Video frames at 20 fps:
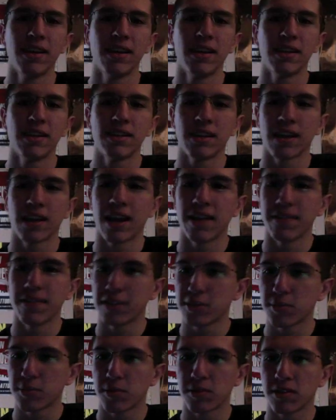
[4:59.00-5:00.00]
to kind of
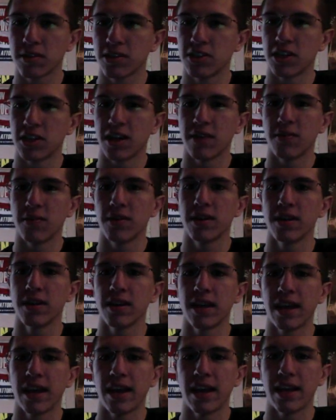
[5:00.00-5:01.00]
explore the genre
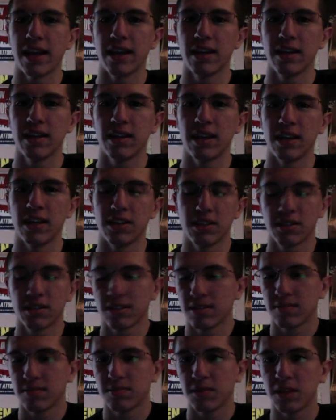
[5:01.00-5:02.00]
and
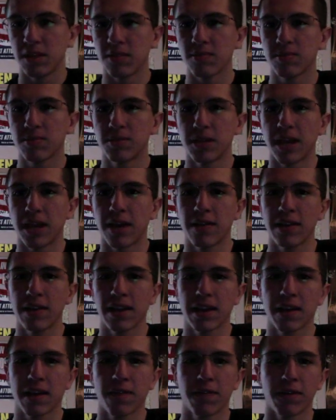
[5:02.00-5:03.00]
just, you know, see how you
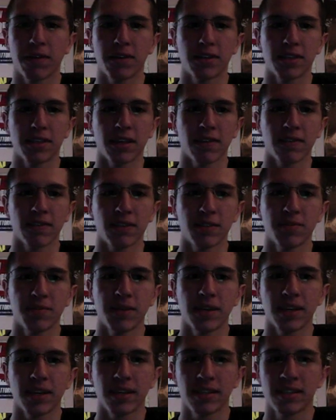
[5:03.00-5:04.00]
like it for yourself, just
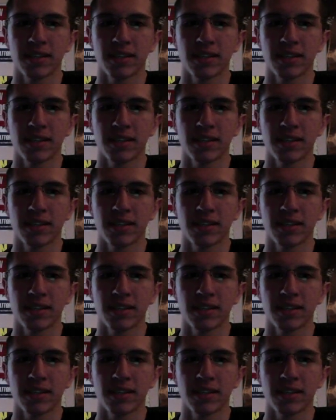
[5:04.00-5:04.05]
because